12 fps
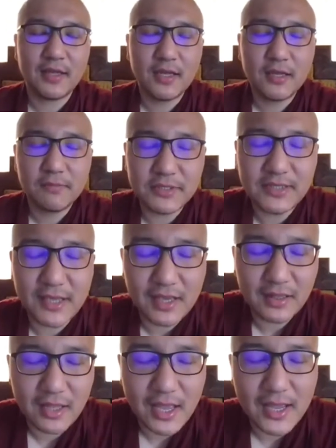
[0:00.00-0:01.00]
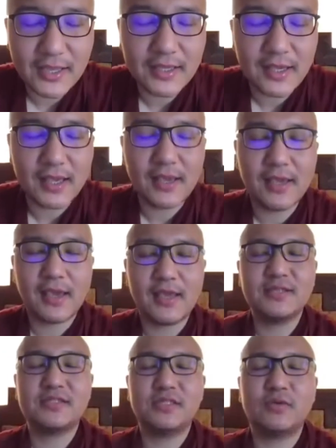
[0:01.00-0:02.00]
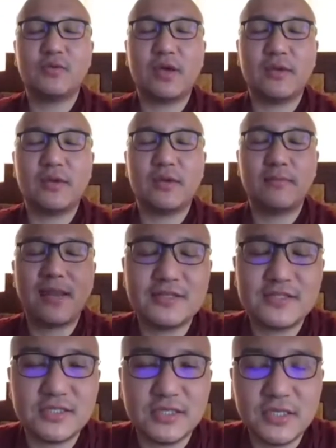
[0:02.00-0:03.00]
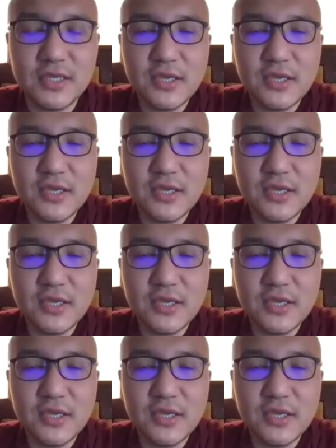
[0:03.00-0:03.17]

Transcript: P-L-I-A-N-C-Y, pliancy.